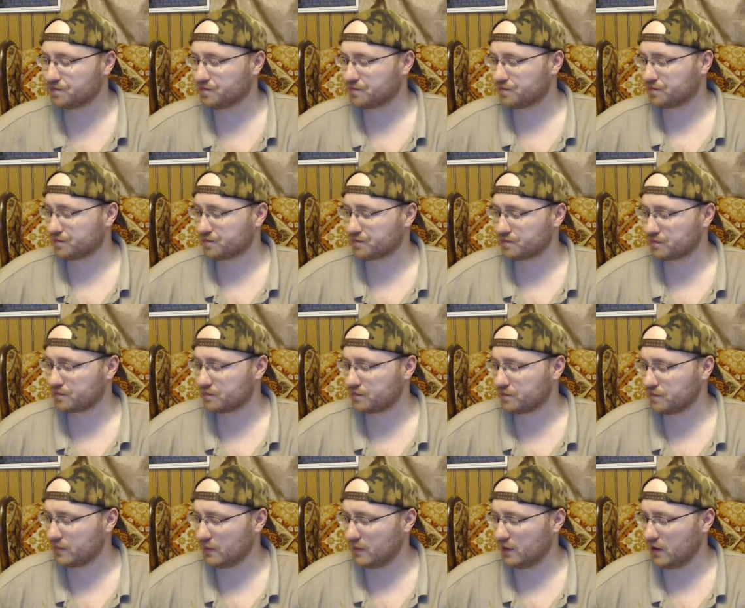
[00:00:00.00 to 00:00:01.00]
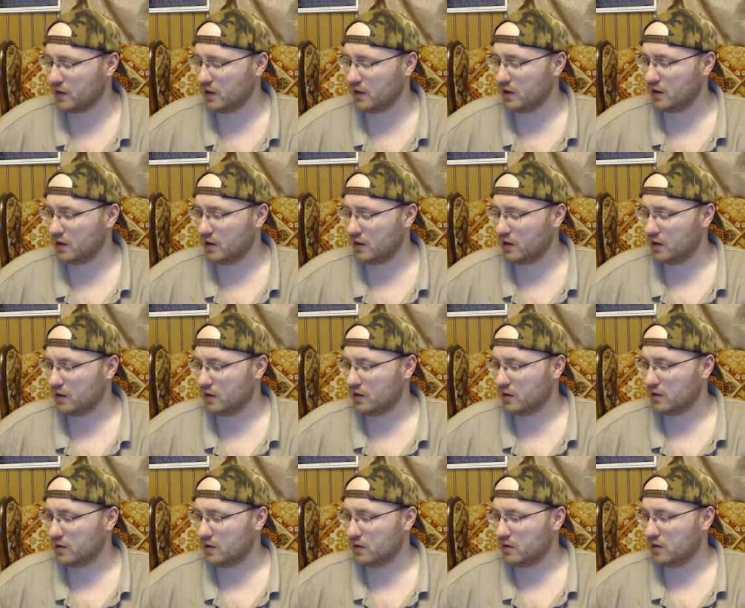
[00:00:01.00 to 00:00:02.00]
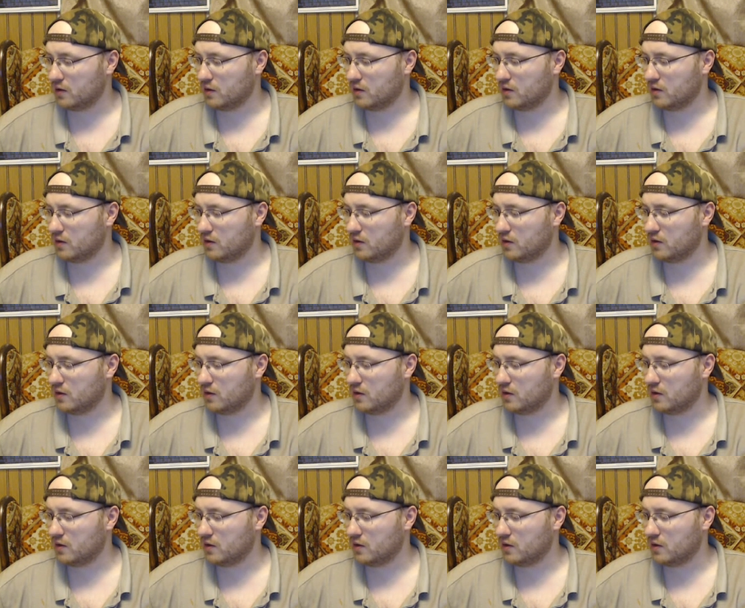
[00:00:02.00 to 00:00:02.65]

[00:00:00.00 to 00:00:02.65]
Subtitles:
(silence)